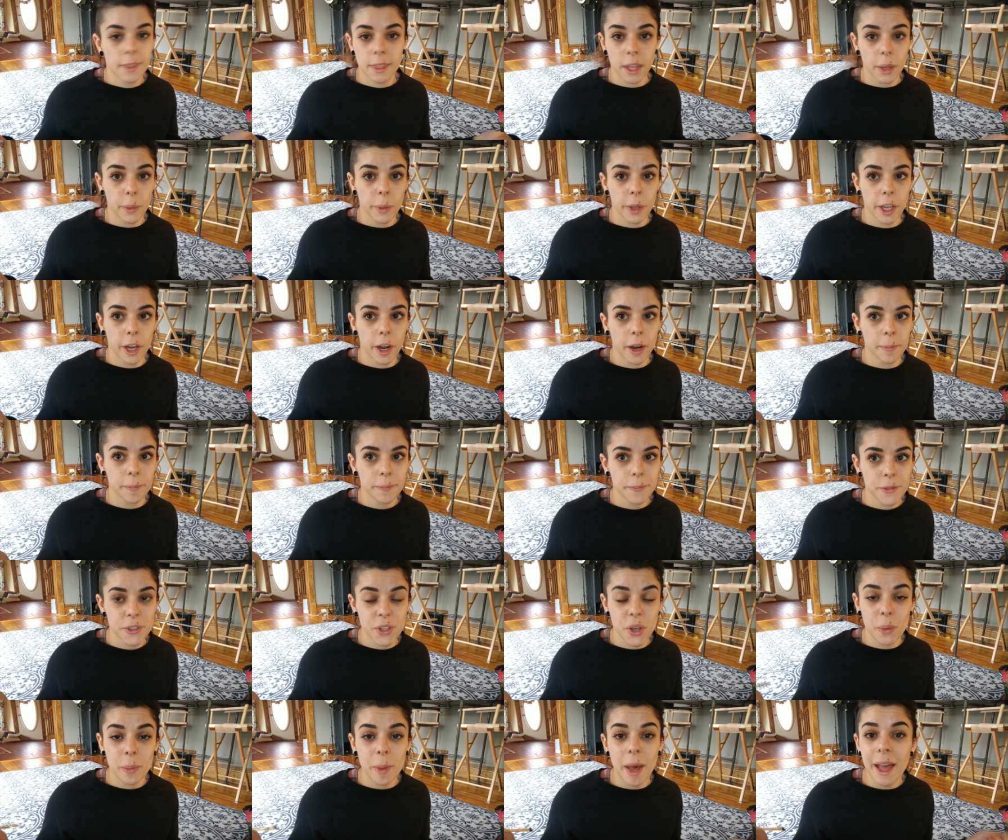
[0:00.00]
There we are.
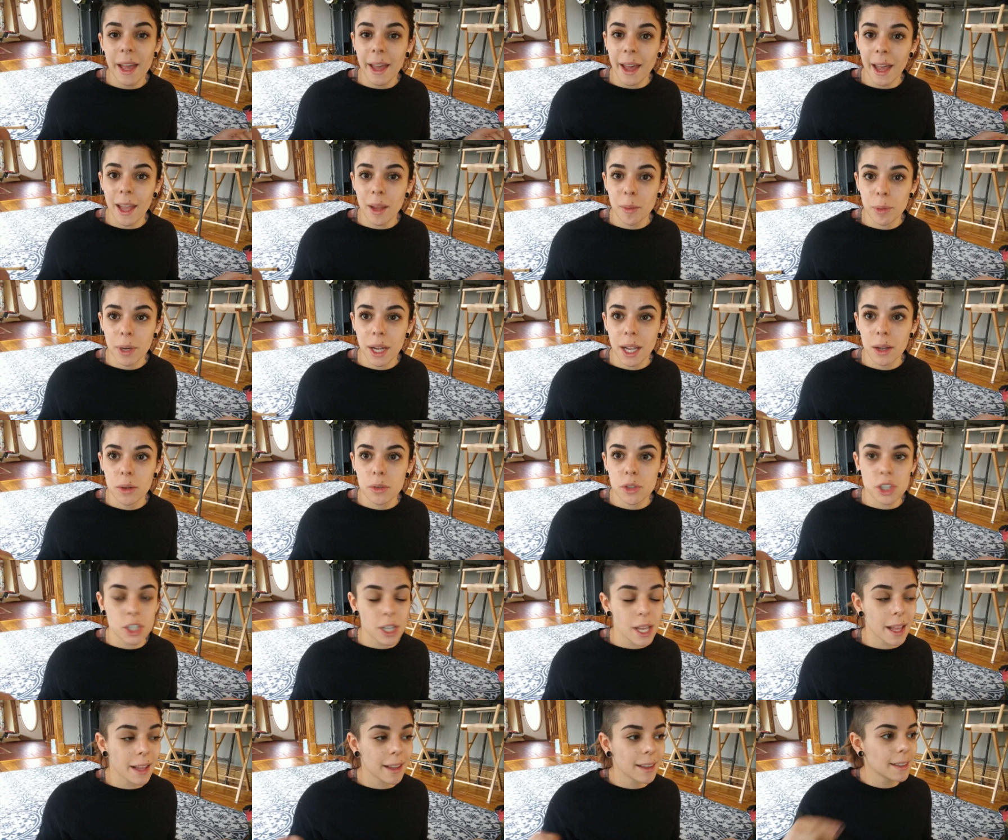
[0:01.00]
So my eyebrow
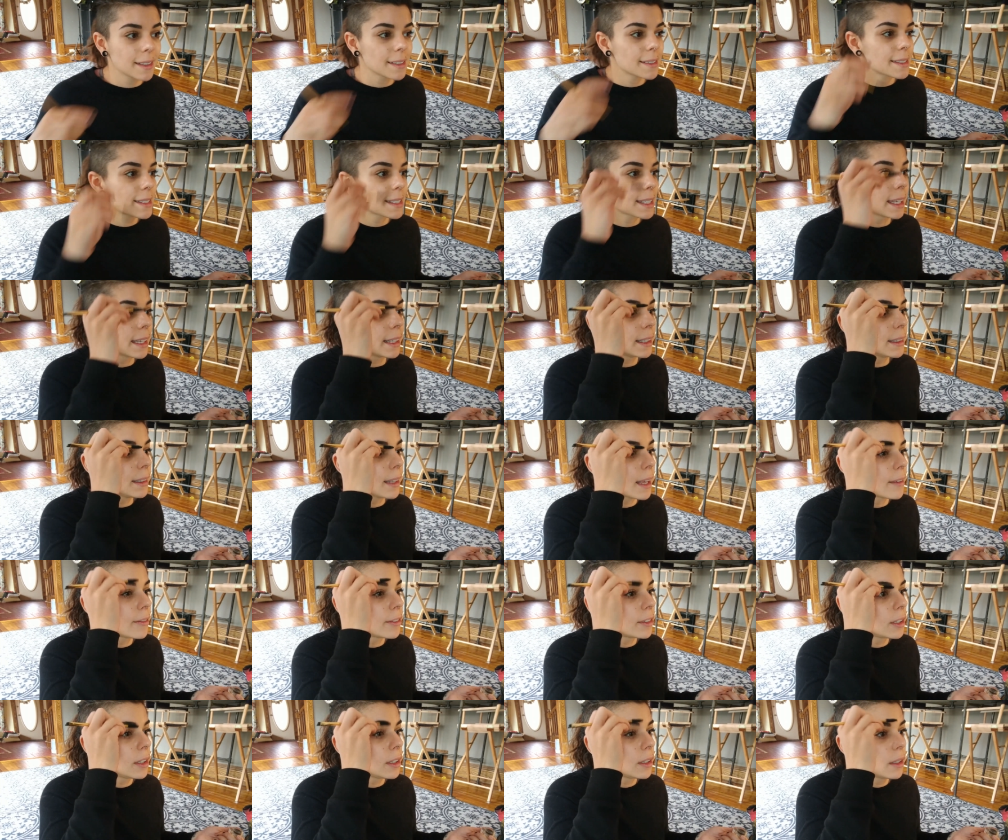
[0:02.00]
gel skill
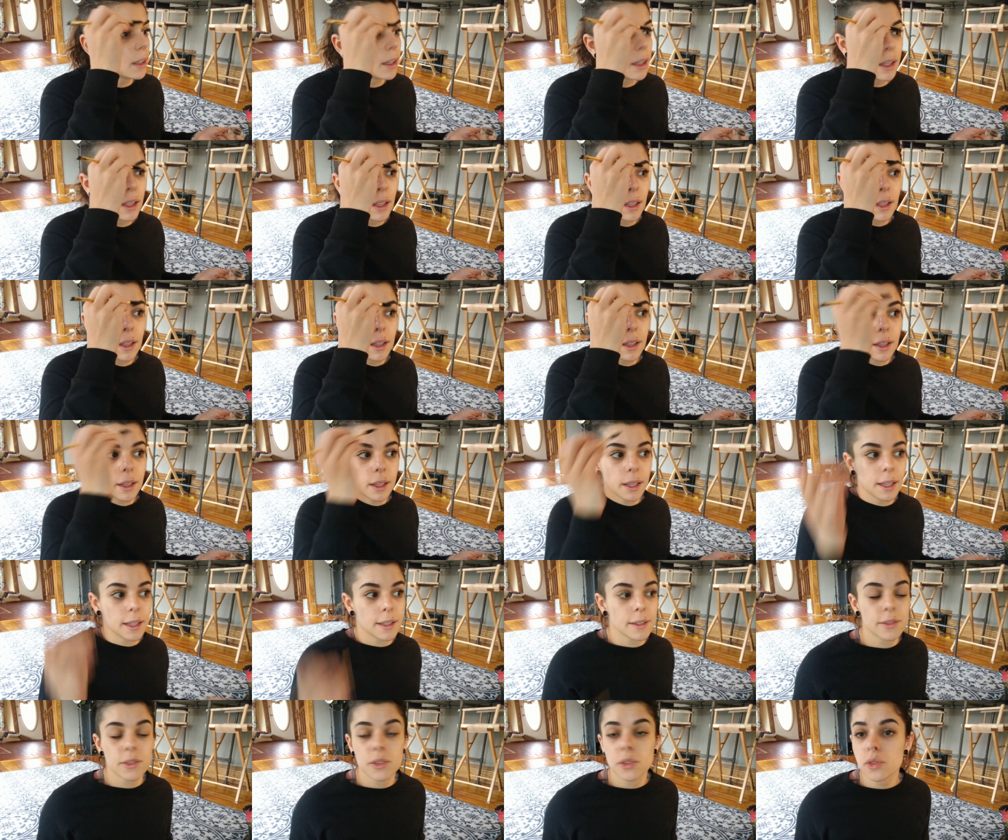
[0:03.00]
level
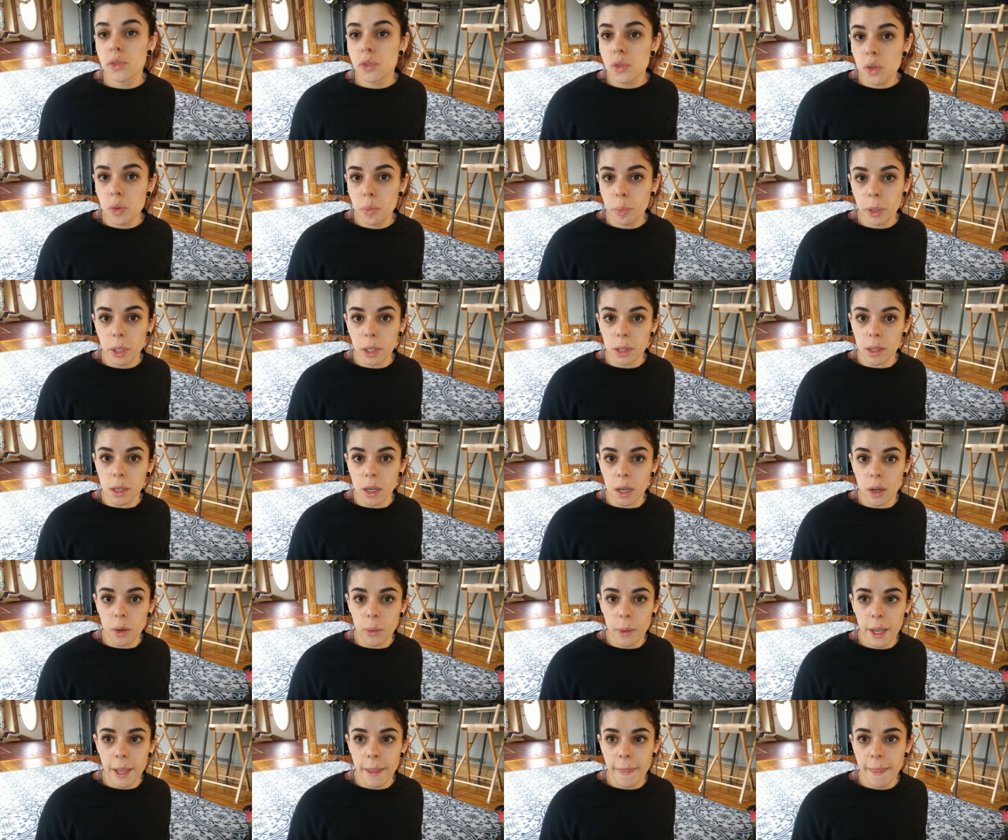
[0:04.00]
is super
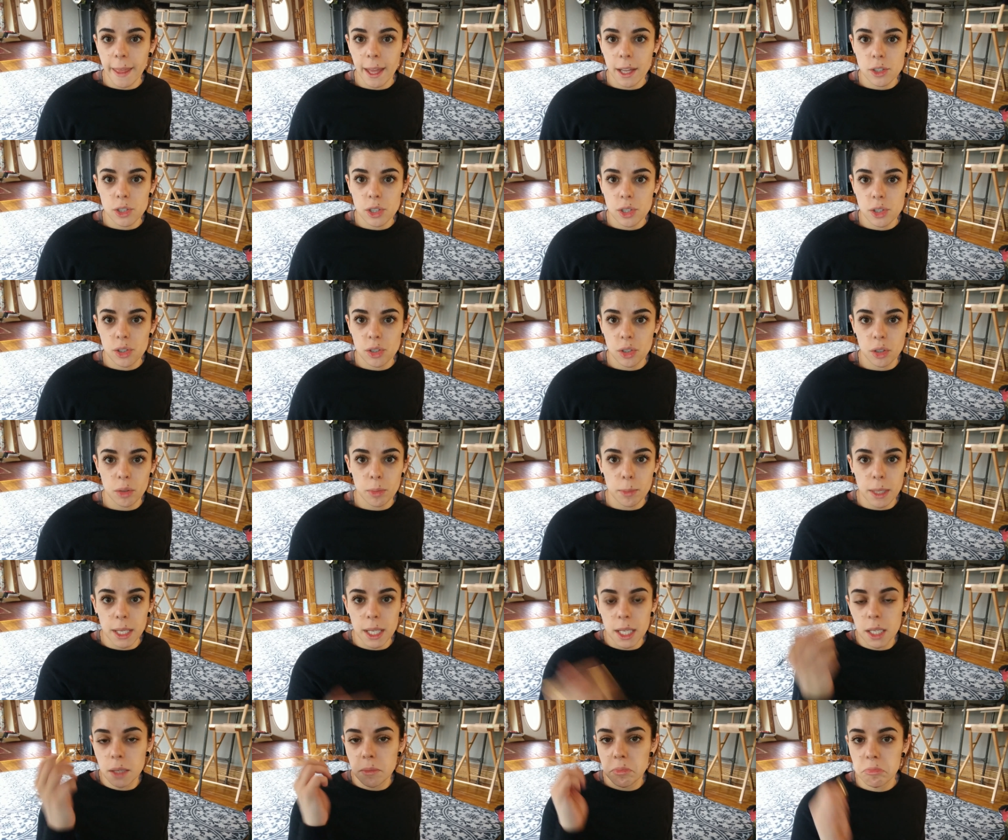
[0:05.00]
low, and that just took
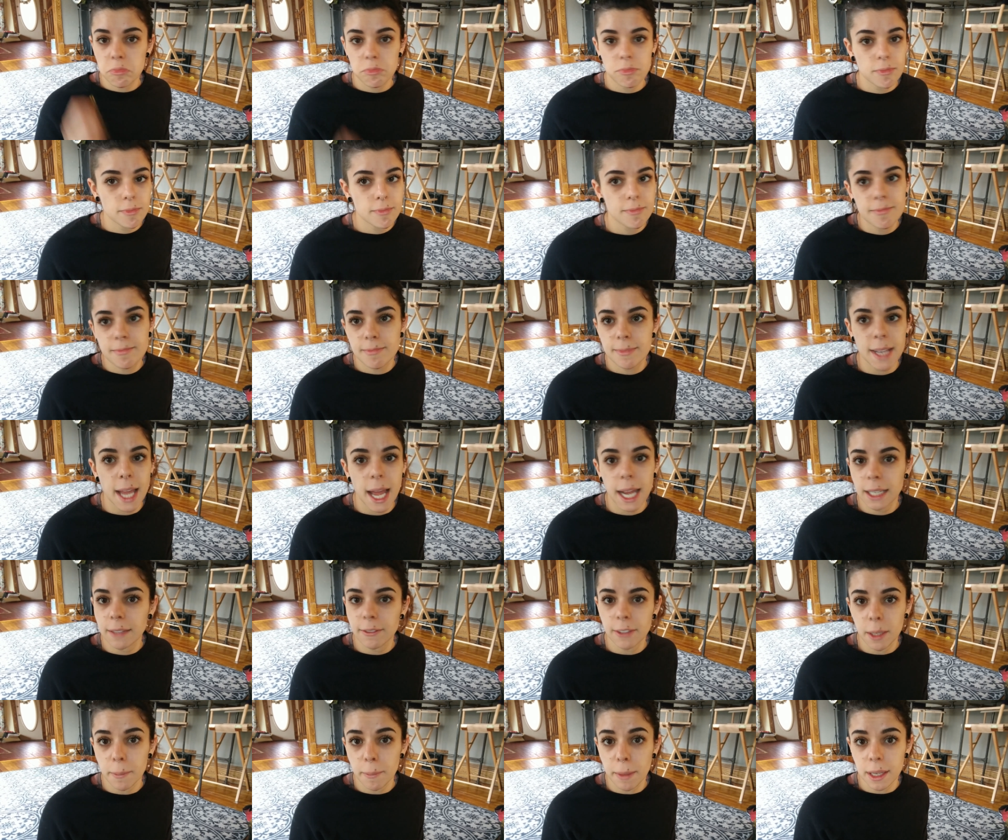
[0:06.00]
me not
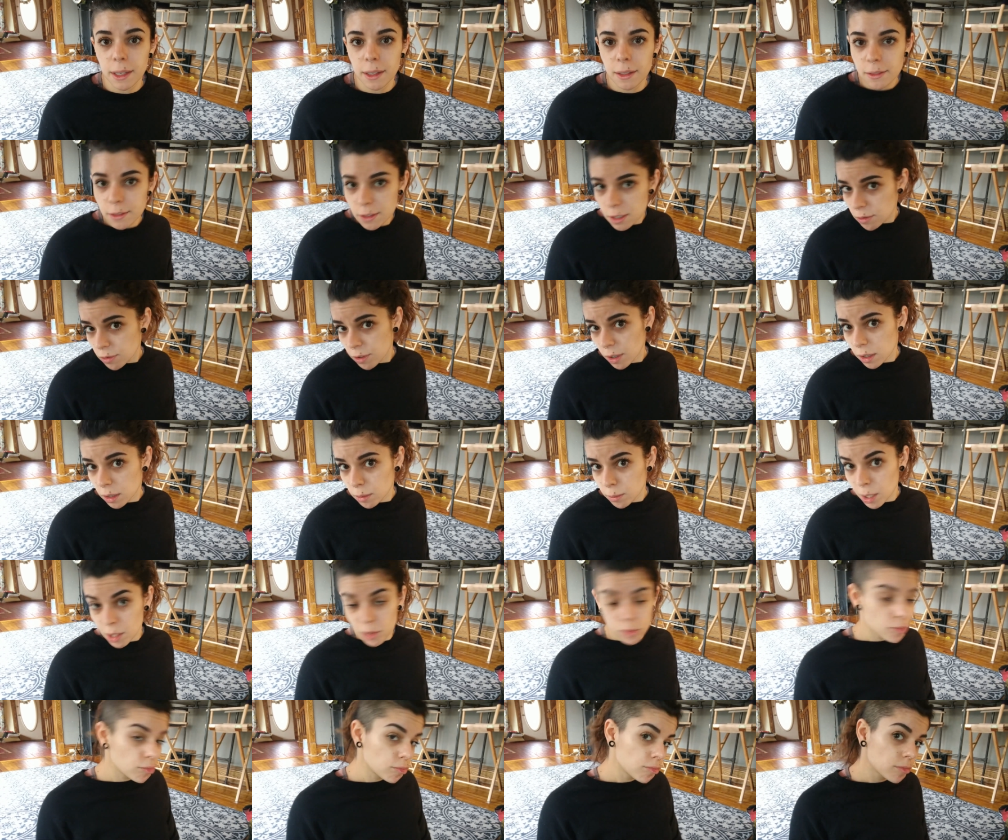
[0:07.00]
even a minute to fill them
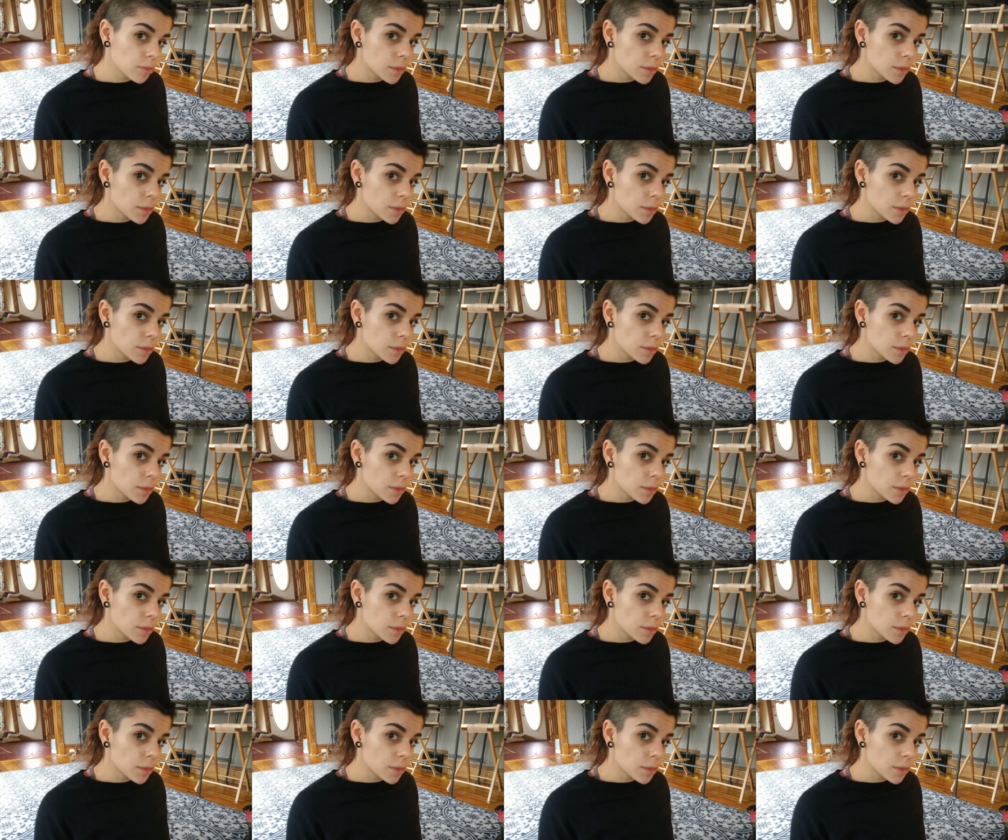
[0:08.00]
in.